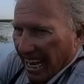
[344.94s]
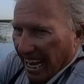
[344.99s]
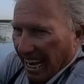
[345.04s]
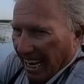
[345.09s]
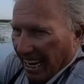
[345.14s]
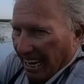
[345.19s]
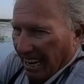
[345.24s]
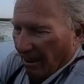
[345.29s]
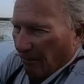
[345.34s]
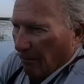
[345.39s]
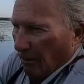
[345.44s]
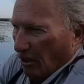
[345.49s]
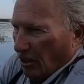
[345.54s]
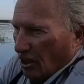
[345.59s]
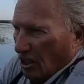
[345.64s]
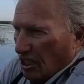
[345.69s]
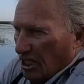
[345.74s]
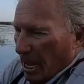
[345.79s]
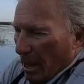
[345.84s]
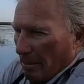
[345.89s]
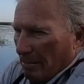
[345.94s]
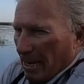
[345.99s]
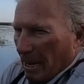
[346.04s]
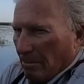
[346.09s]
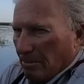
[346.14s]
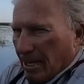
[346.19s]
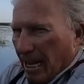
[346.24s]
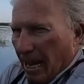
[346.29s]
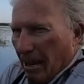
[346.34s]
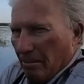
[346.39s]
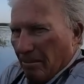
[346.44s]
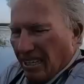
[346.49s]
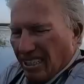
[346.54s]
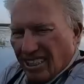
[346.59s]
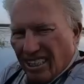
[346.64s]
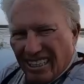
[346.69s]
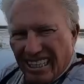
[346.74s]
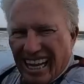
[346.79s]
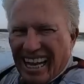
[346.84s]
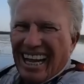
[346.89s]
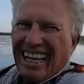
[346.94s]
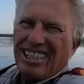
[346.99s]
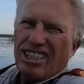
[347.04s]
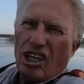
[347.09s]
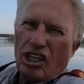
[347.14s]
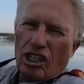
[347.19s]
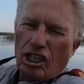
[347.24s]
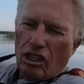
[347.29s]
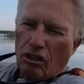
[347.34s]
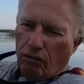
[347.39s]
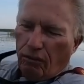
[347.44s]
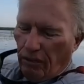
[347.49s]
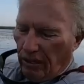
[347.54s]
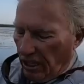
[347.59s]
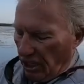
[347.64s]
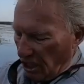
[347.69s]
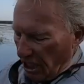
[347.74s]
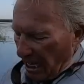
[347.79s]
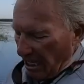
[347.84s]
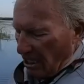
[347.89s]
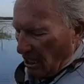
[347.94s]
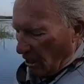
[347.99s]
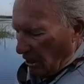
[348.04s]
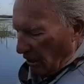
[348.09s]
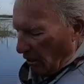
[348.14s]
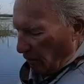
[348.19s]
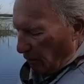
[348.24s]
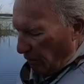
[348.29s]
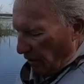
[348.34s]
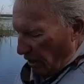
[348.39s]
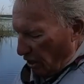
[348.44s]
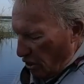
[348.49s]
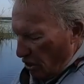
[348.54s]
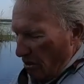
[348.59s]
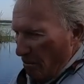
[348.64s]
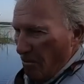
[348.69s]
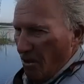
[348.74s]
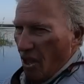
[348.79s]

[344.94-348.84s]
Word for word: And I felt this tap, tap, tap. I said, nah, that's a little fish, that's a little fish.